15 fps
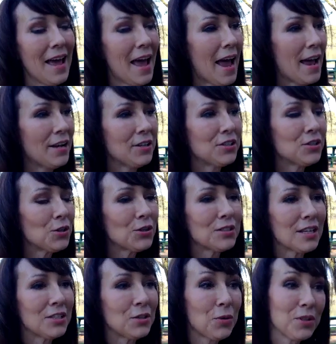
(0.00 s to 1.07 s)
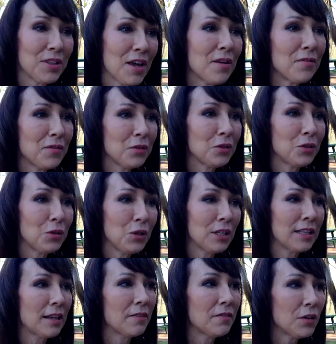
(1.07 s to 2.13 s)
And as soon as they do it, they feel good and
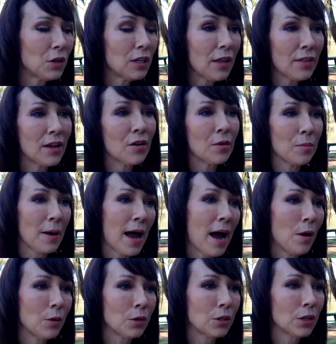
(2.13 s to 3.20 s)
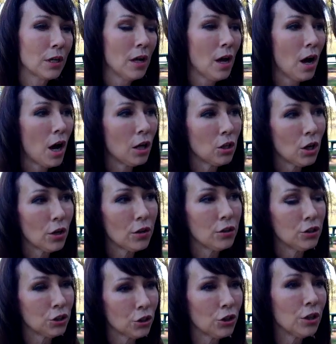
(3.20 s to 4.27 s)
they feel like they're empowered. A lot of the
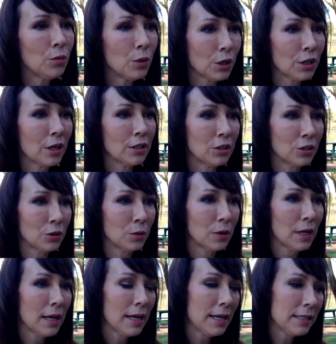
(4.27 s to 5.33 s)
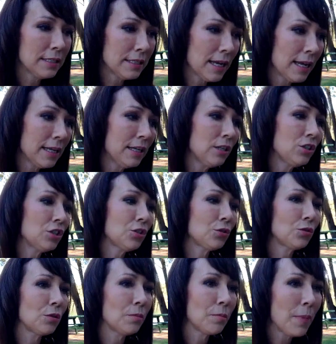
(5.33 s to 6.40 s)
journey work I do is taking
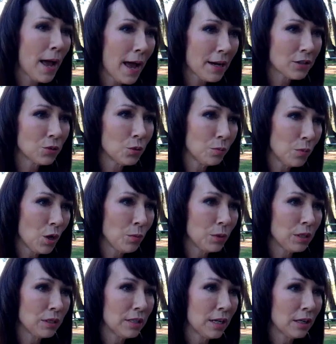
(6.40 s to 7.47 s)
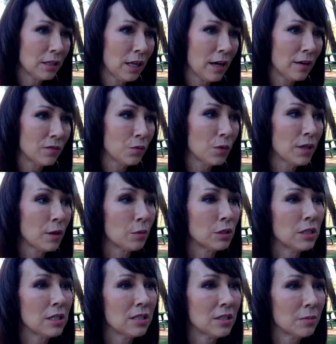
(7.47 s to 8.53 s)
children back to a moment in their life where they were
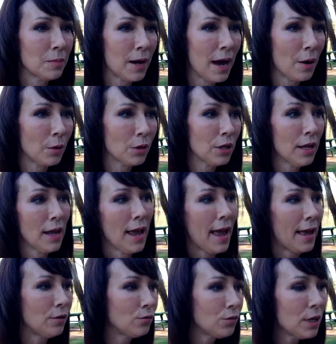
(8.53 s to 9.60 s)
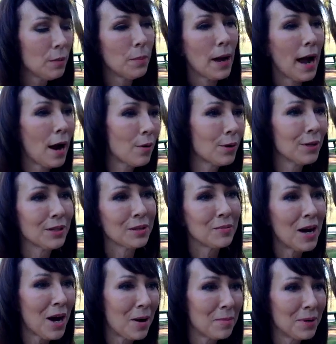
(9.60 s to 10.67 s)
disempowered and repowering them
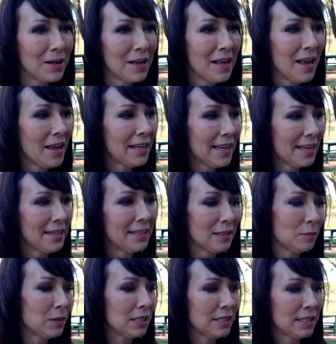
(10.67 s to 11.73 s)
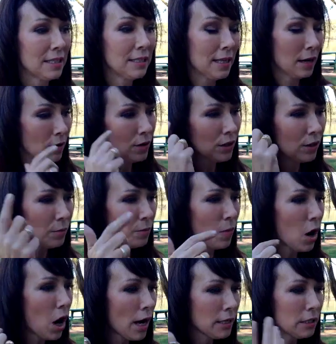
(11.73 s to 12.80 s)
up, getting them to sit there in their
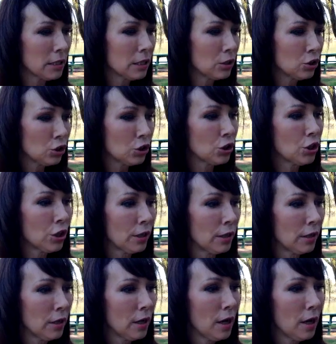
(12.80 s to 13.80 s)
mind and their journey,